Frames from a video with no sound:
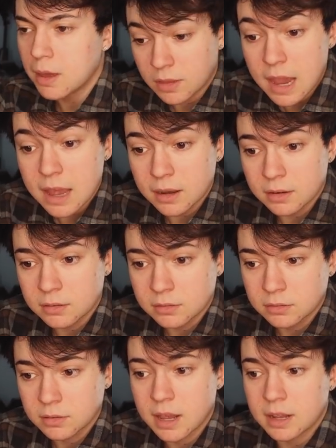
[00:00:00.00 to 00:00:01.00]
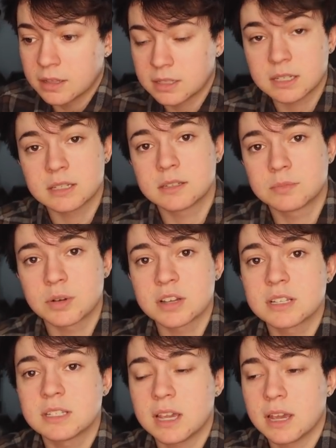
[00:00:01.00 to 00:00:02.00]
Then, and this is
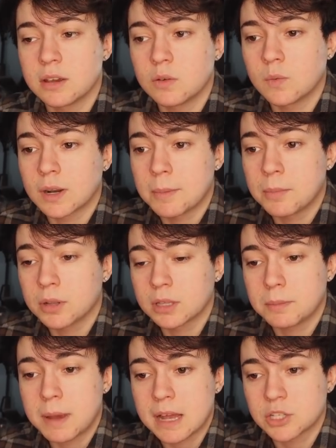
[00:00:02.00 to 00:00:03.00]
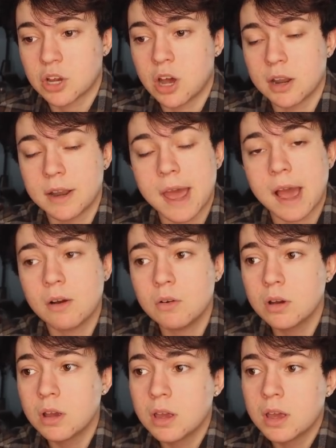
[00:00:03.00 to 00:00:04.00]
present day, when I put the patch on now,